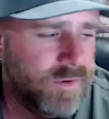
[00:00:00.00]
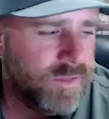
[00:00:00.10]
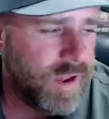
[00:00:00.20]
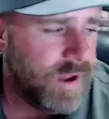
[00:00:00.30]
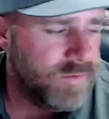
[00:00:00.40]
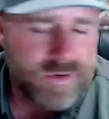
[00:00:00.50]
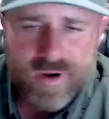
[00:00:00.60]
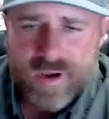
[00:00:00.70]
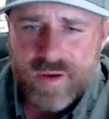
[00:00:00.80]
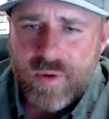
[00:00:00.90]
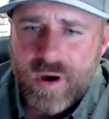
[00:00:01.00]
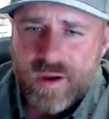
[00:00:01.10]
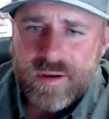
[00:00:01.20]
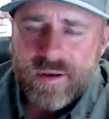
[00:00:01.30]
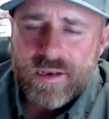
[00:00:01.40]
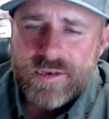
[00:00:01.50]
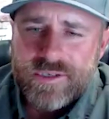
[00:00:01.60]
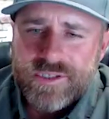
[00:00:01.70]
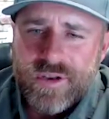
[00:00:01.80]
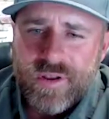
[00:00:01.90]
without the training behind it, it's
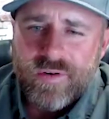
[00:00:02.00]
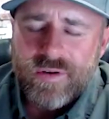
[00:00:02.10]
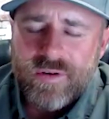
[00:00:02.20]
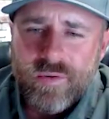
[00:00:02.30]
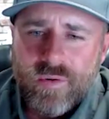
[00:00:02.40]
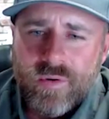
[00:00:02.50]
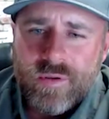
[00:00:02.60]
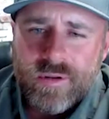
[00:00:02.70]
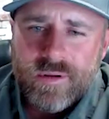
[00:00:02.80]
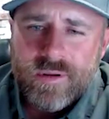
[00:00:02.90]
just another tool.